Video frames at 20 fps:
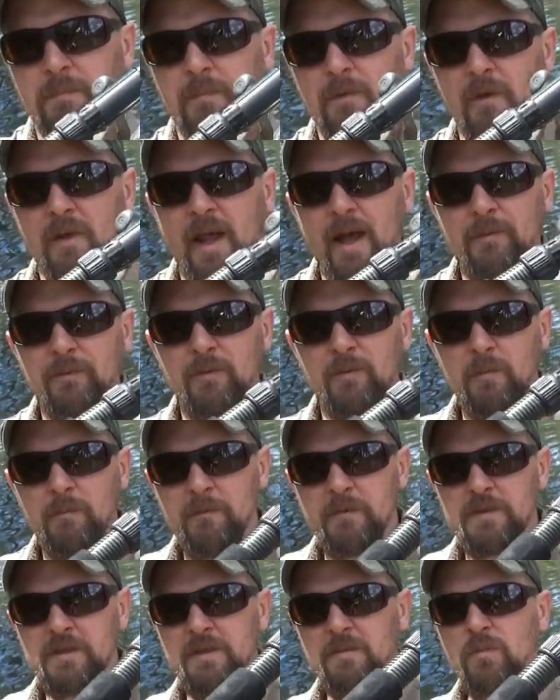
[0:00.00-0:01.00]
collapsible
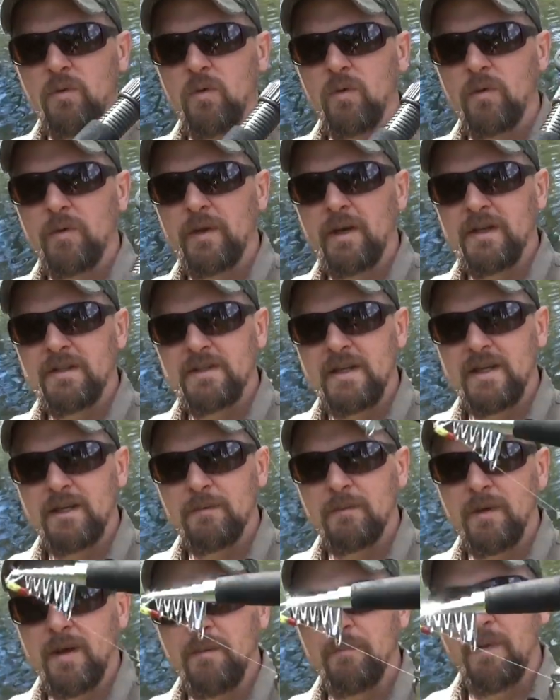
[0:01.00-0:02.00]
fishing pole that I
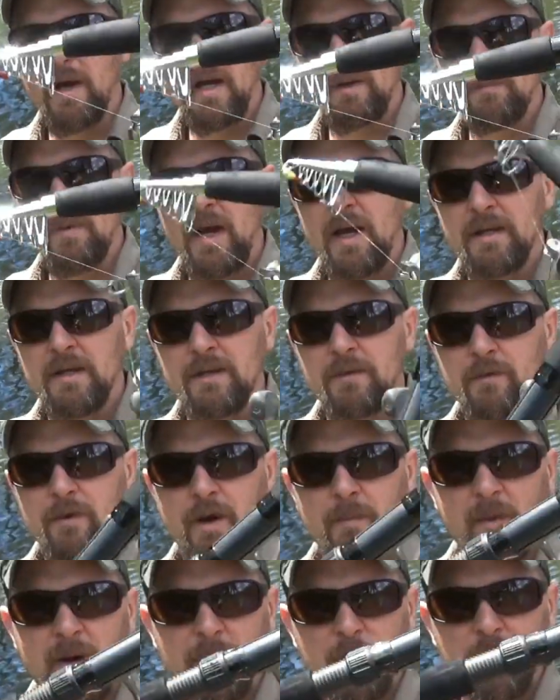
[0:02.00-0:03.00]
take when I'm backpacking or
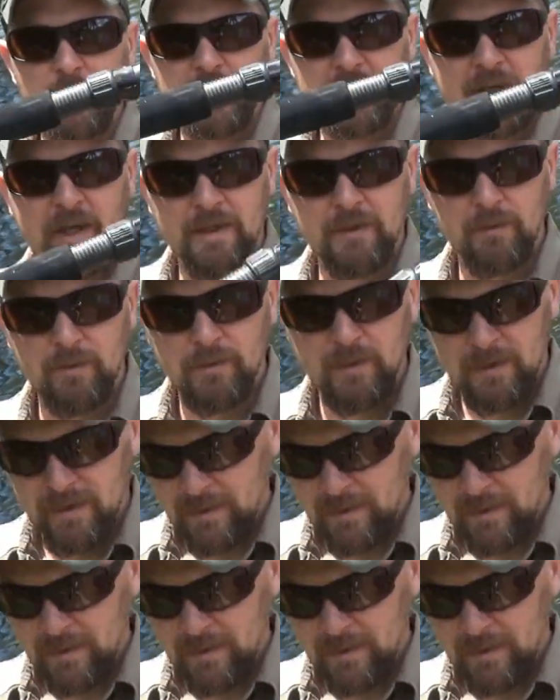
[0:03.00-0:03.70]
on my motorcycle.